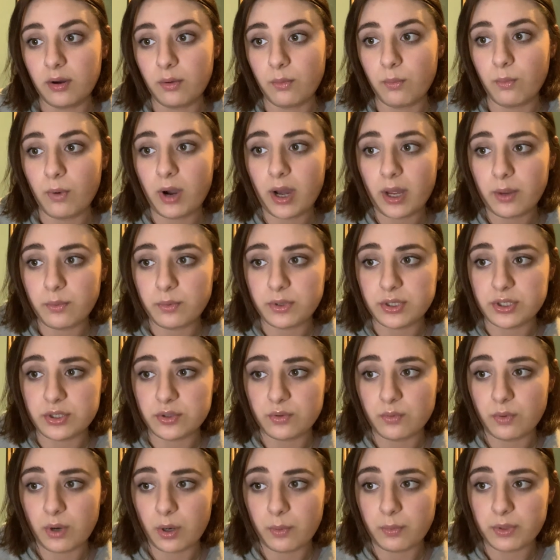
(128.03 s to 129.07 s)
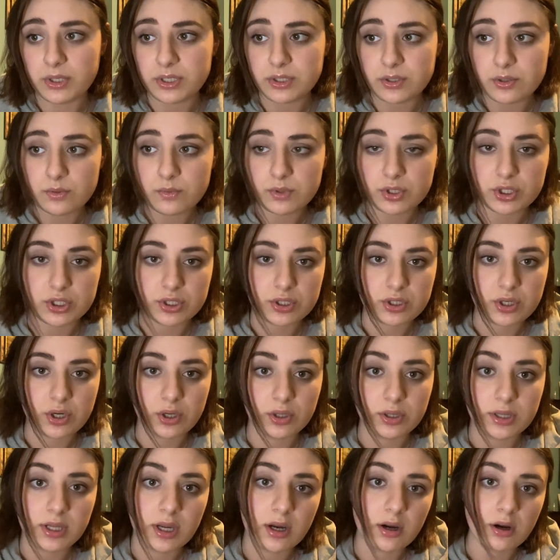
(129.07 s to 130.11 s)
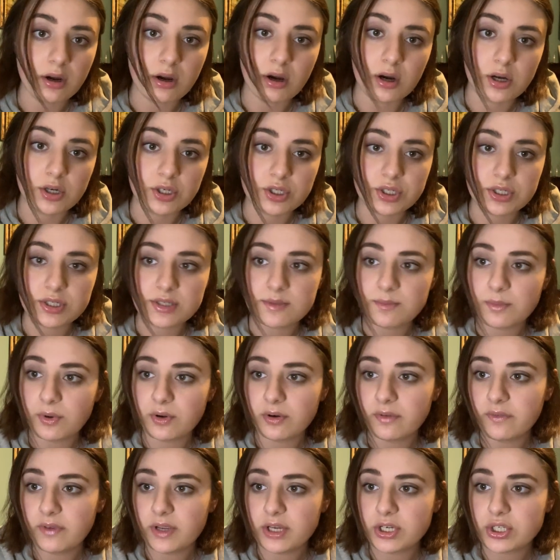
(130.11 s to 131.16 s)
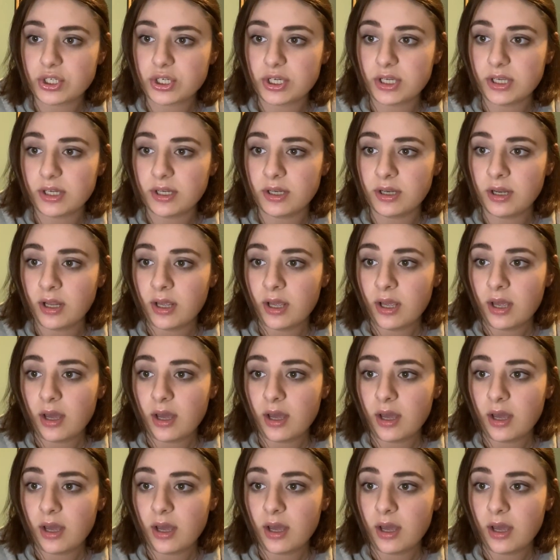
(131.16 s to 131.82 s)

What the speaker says: why we do what we do, which is called the unconscious motivation.